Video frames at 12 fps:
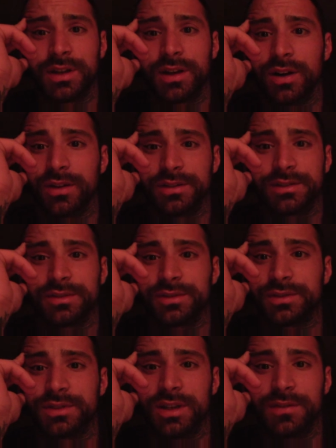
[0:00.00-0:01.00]
All this little
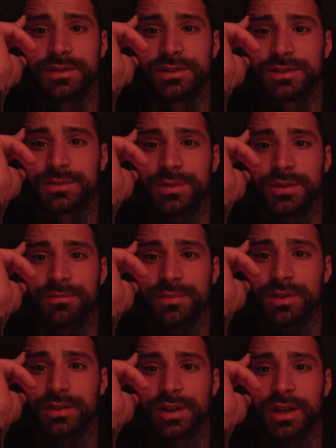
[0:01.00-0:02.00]
stuff has just been
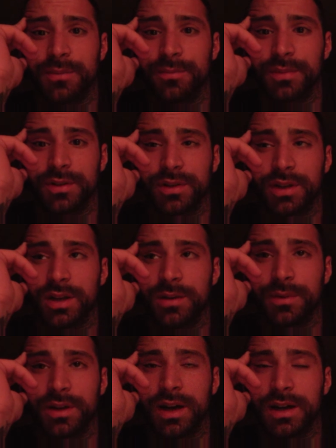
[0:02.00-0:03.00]
building up and building
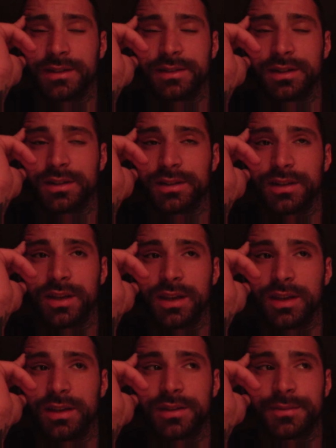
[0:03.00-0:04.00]
up and icing on the
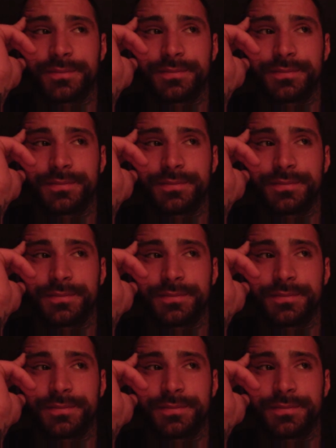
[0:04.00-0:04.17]
cake.